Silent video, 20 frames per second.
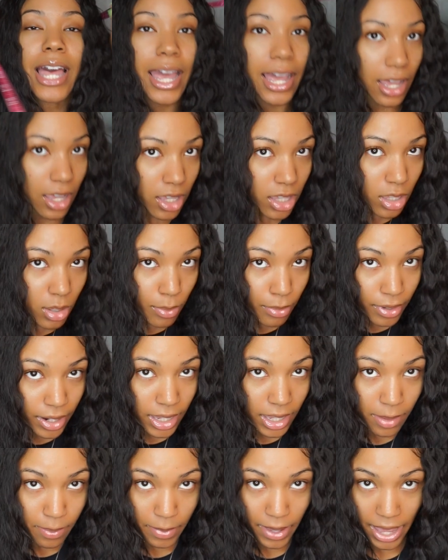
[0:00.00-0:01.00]
like you
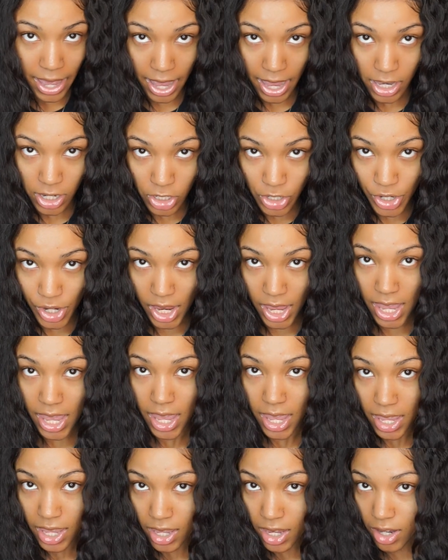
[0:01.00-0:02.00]
bring it behind your
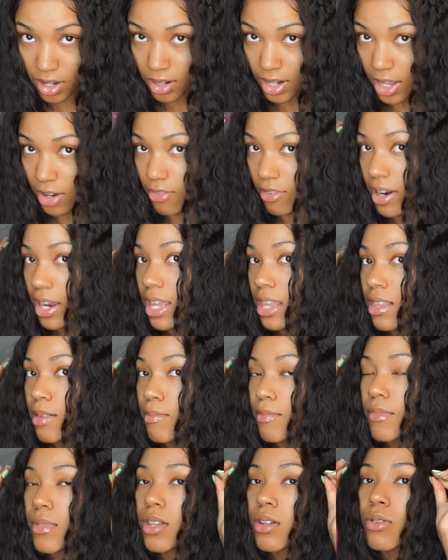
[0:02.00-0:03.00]
head, like right in
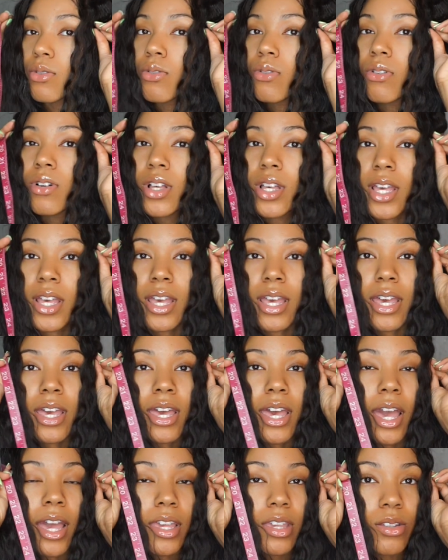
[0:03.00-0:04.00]
the middle,
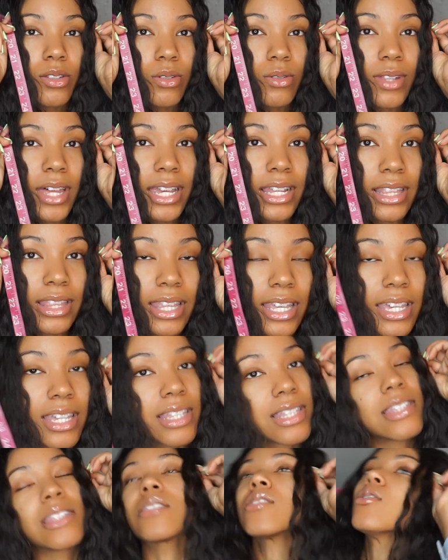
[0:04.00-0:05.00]
and you do like
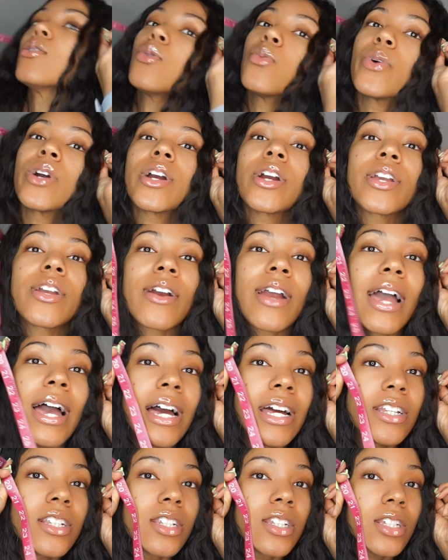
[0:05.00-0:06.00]
this to where your
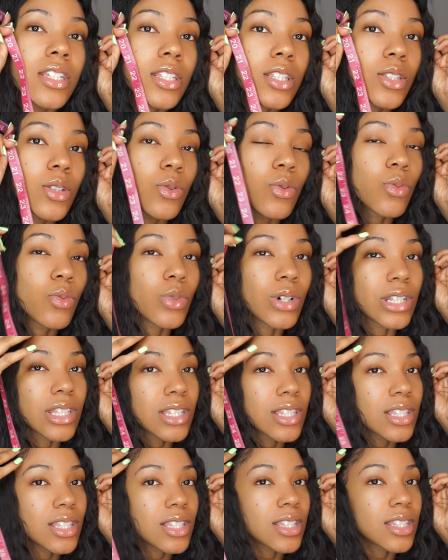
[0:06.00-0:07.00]
edges would
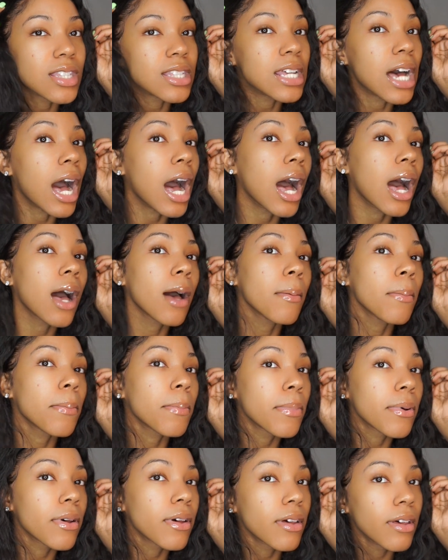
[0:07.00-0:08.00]
stop,
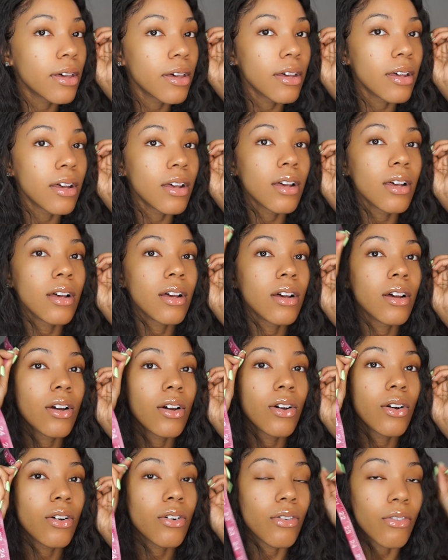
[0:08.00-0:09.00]

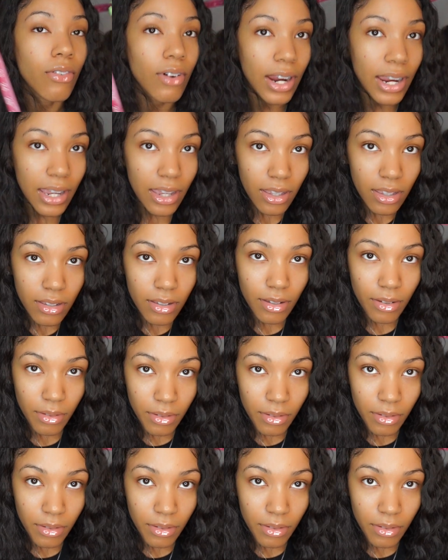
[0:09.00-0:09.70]
right?